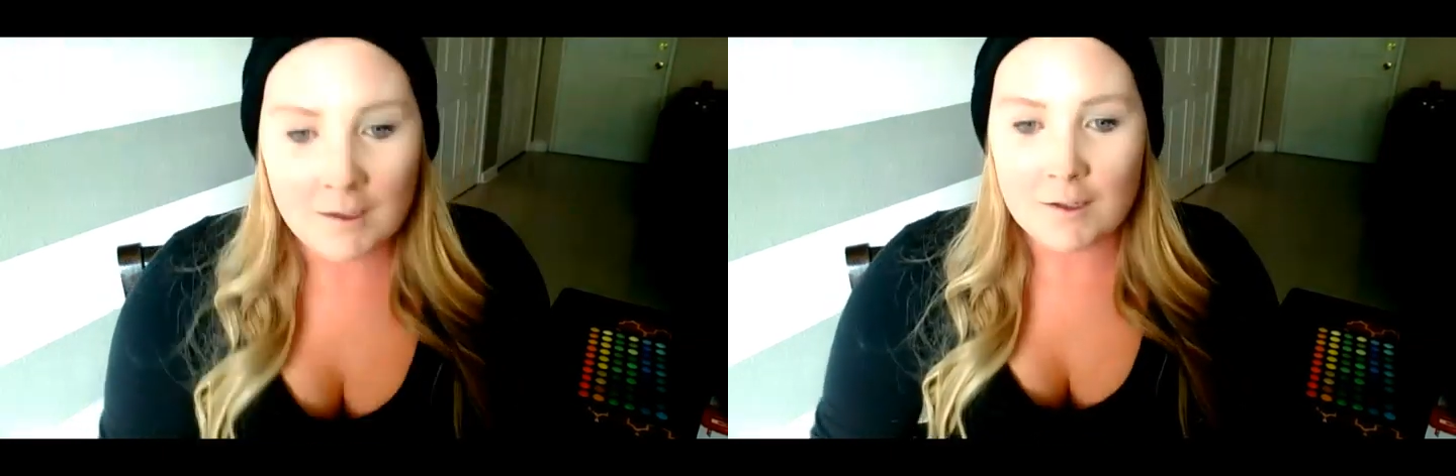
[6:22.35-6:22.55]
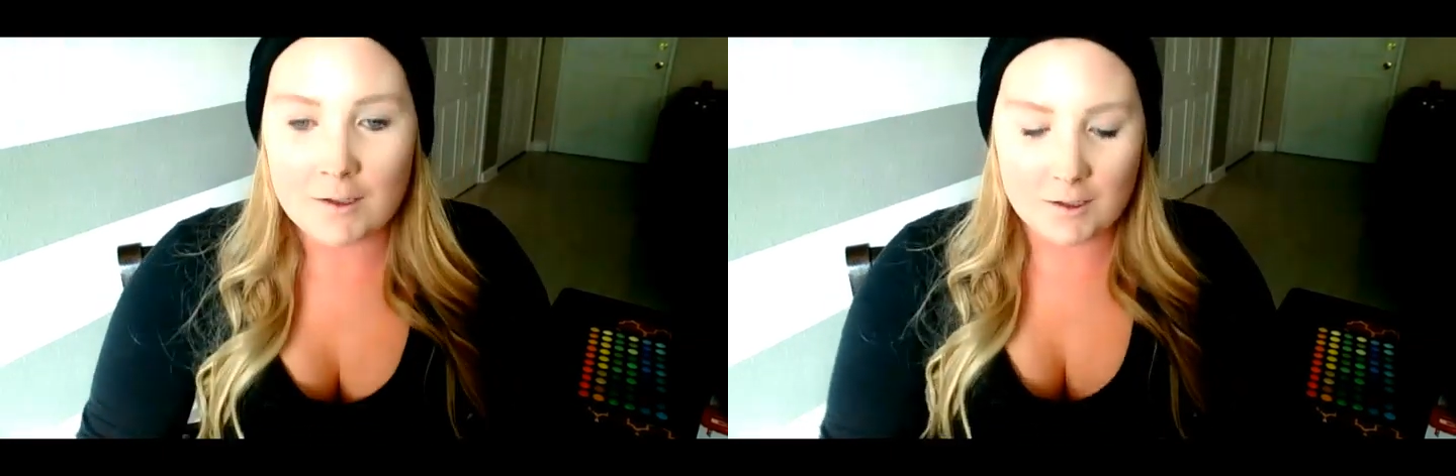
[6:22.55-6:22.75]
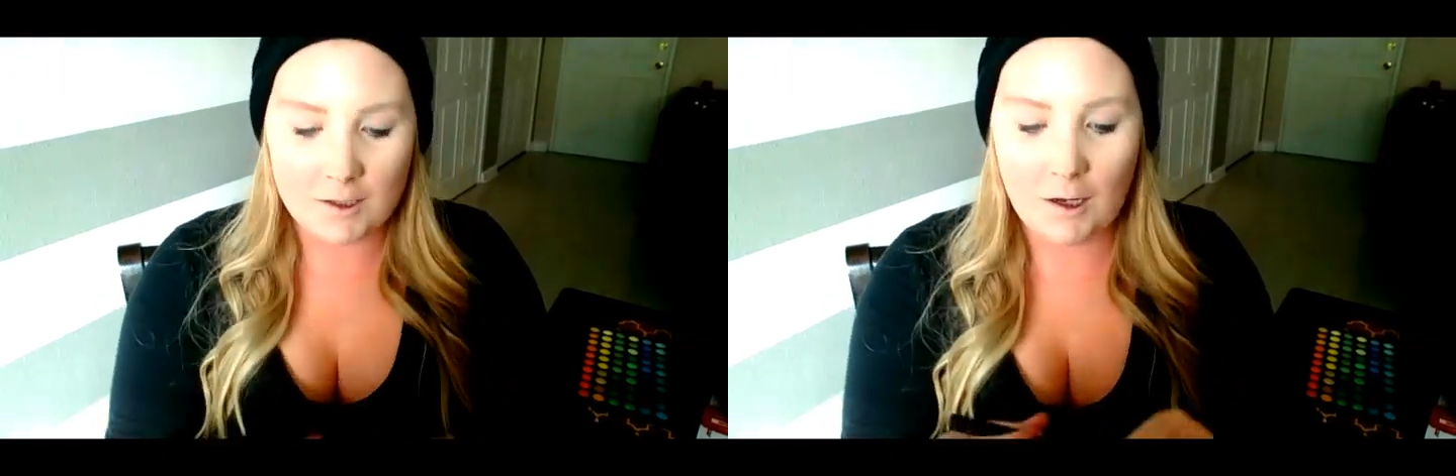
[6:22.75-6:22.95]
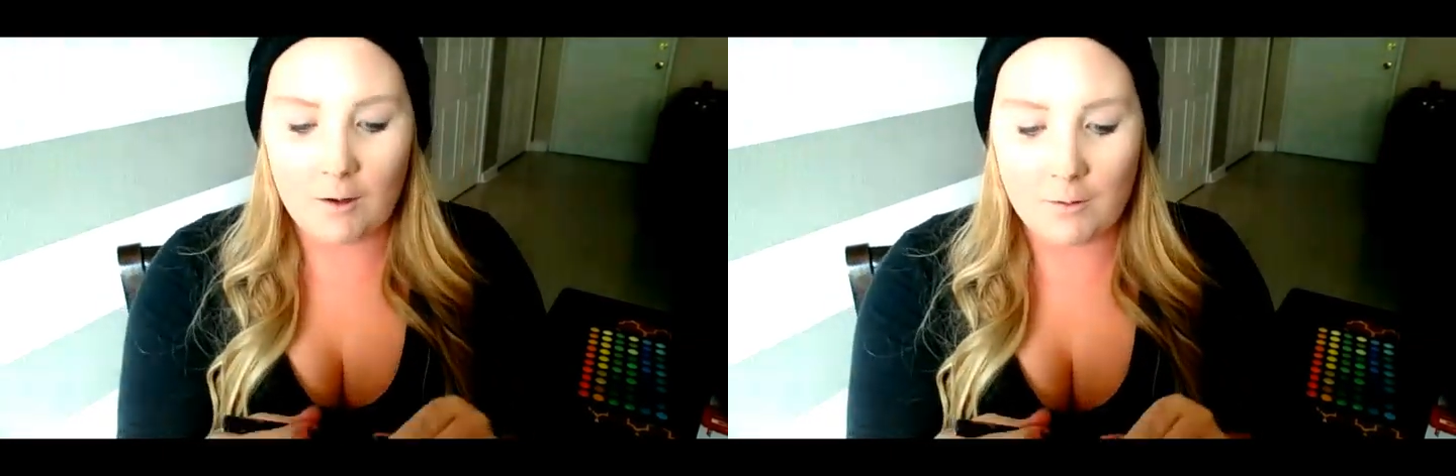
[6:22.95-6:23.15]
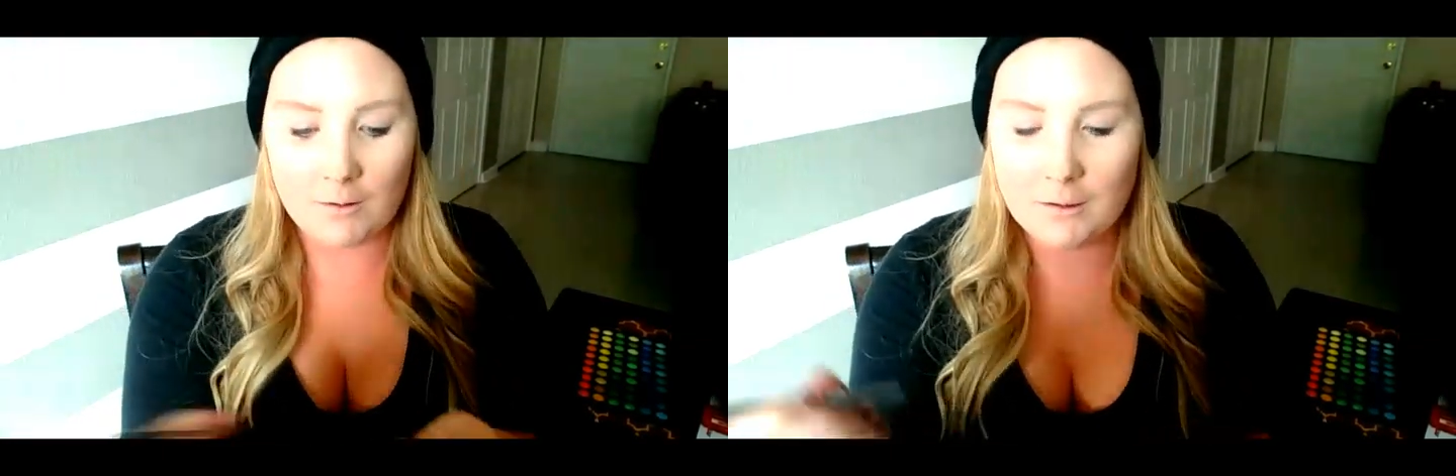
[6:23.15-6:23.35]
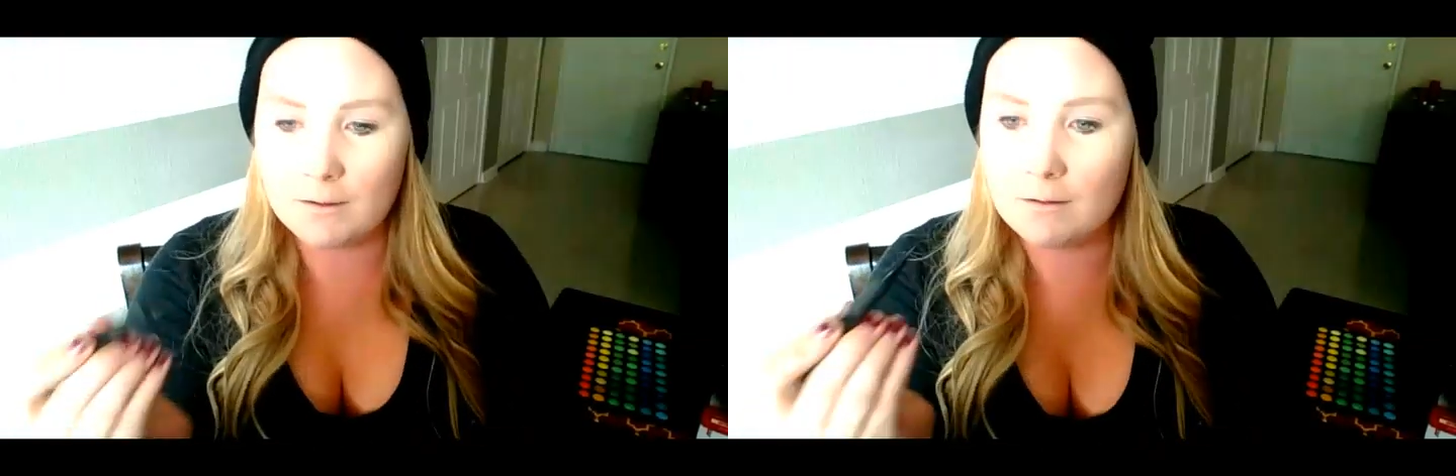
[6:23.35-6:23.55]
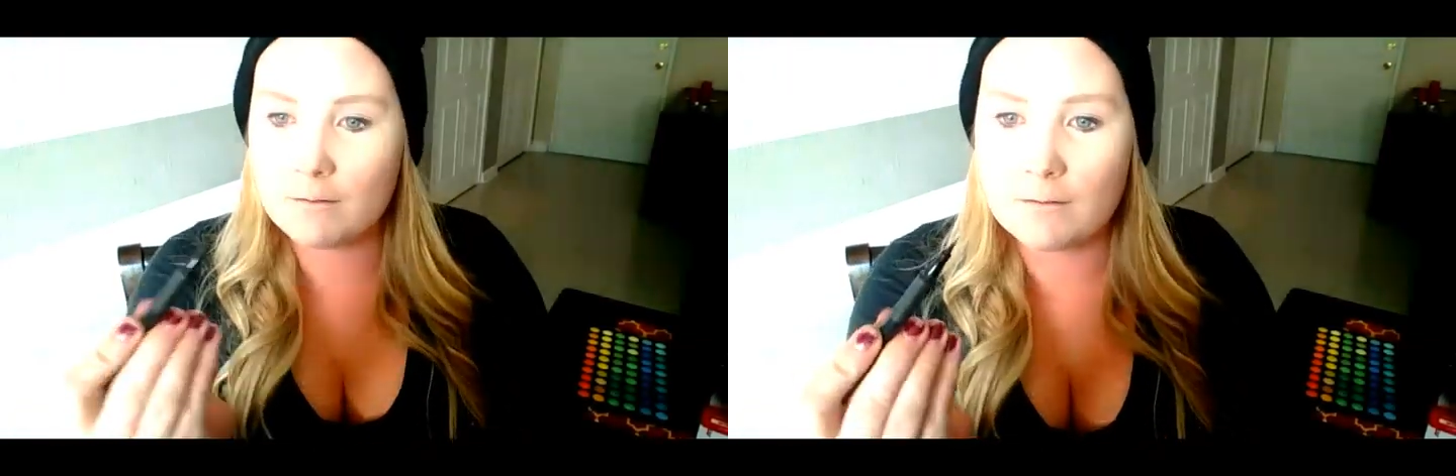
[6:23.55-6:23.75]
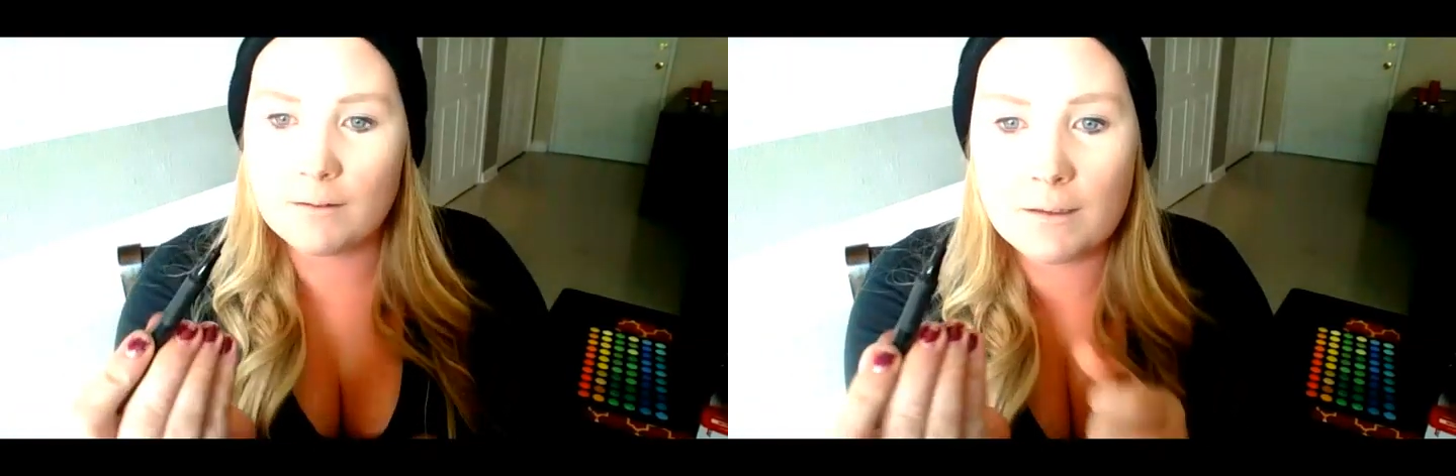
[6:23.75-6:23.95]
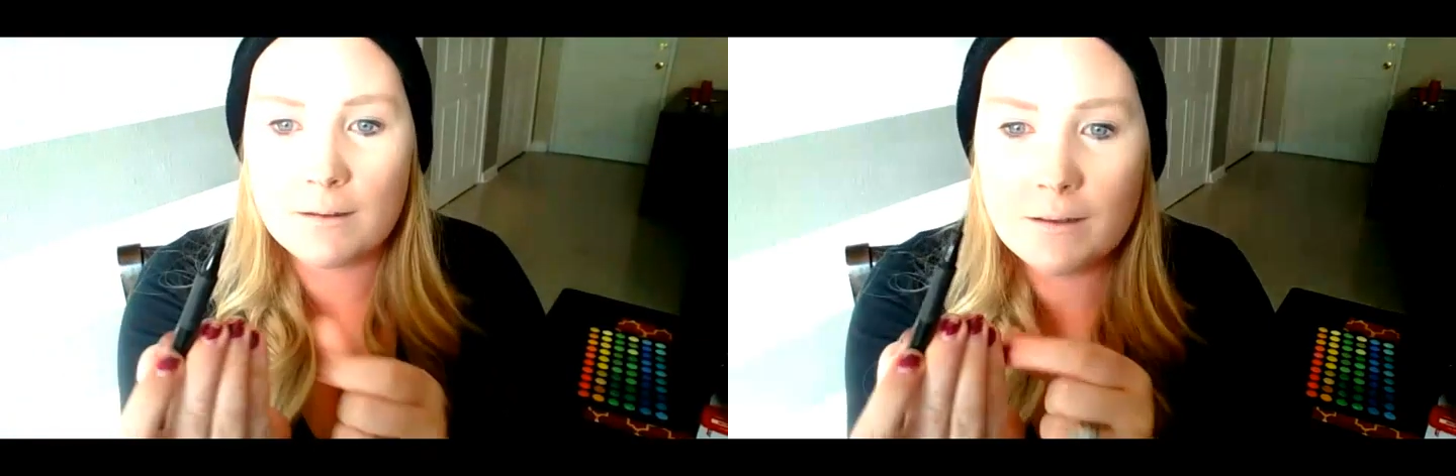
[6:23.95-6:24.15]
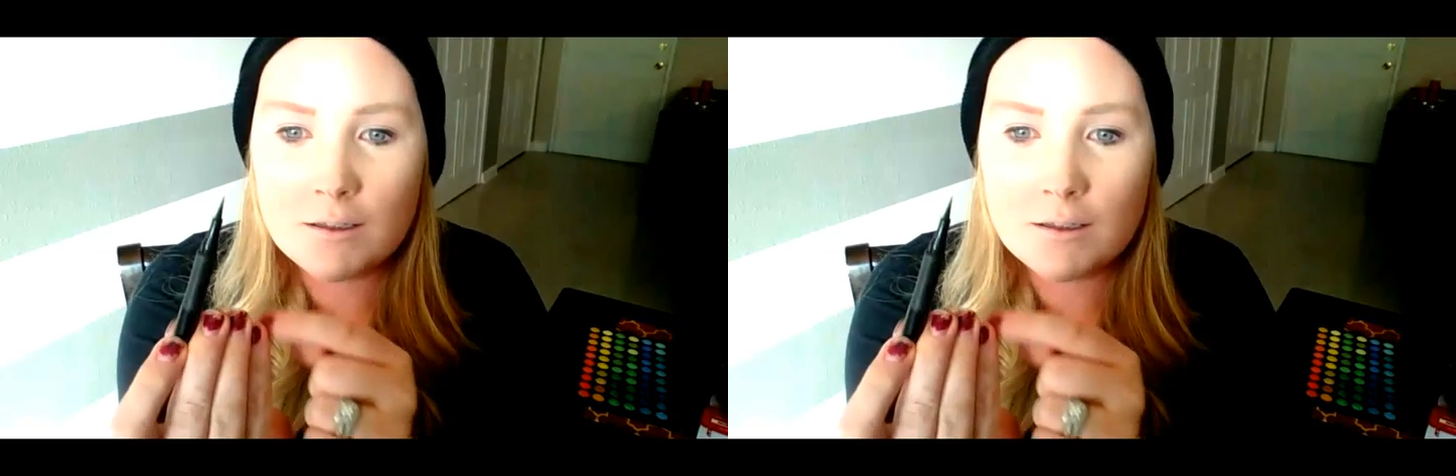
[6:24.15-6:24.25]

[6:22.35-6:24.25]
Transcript: So, it's